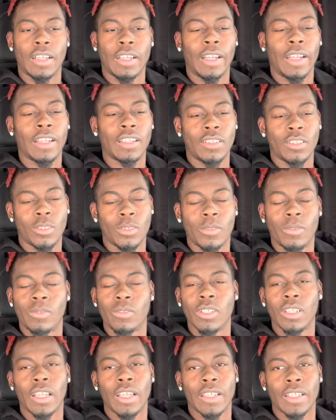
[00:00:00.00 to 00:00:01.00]
I do
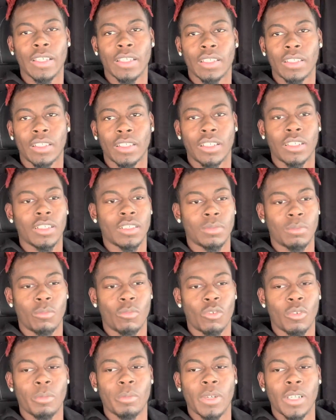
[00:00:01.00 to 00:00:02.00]
feel like there's
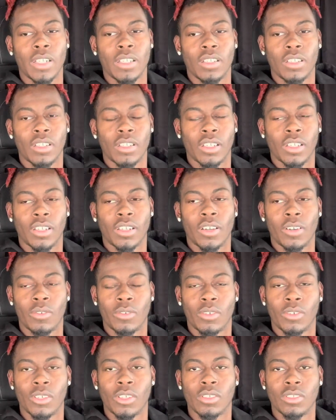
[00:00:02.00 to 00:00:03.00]
more money in over
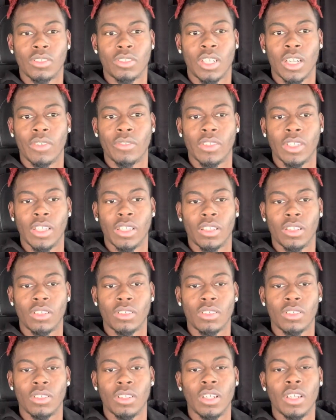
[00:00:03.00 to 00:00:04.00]
the road driving than
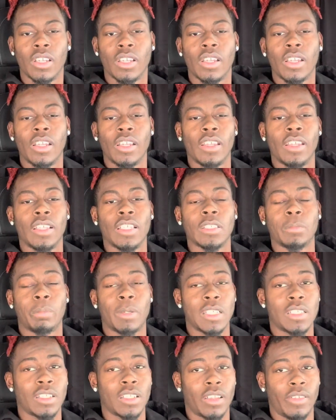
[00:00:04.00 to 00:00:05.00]
local,
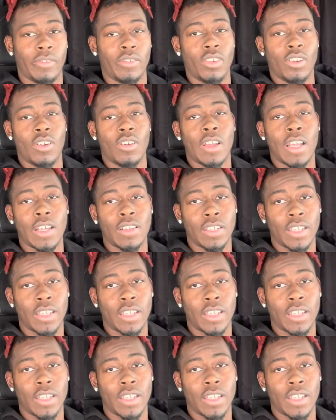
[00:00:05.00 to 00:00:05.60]
especially if you don't have